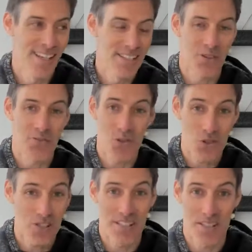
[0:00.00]
So if you're
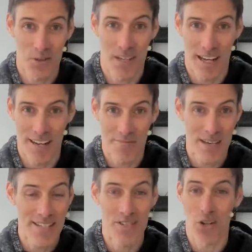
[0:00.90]
trying to do that,
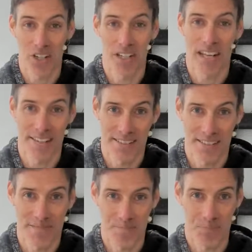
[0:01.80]
it's not going to
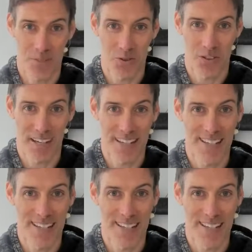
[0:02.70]
last. Okay?